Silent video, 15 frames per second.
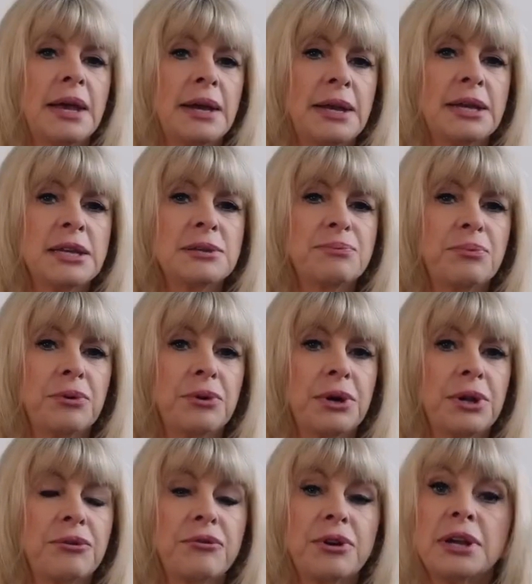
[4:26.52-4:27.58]
And here's
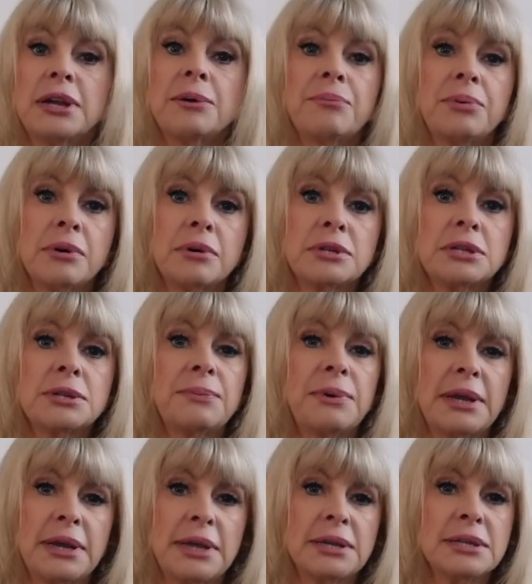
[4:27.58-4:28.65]
point three, and it
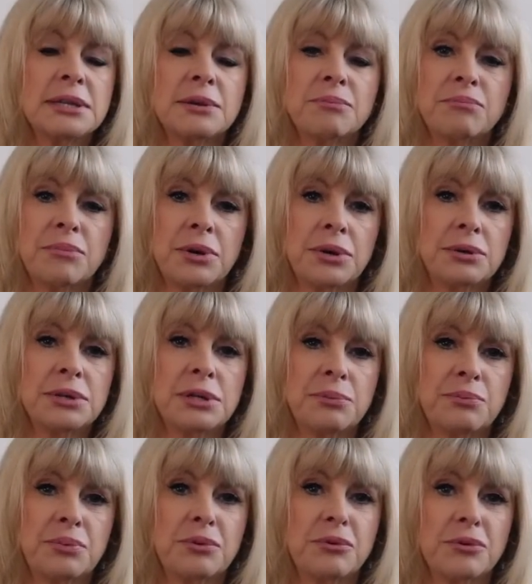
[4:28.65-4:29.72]
possibly is the most
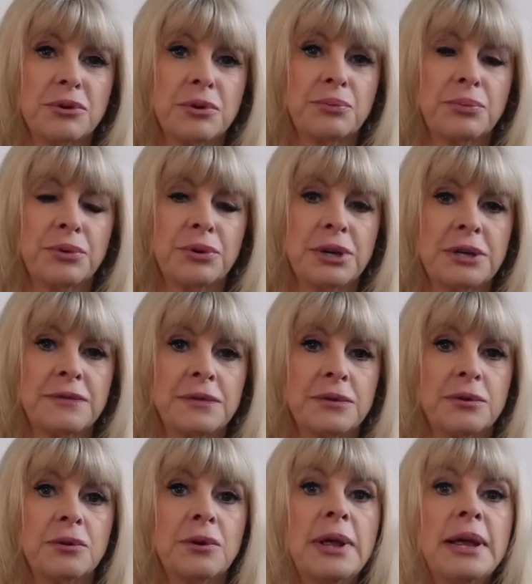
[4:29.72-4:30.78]
important point of
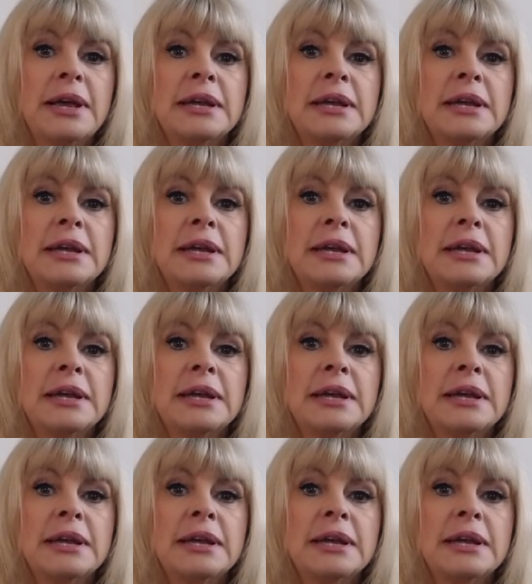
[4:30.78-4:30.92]
all.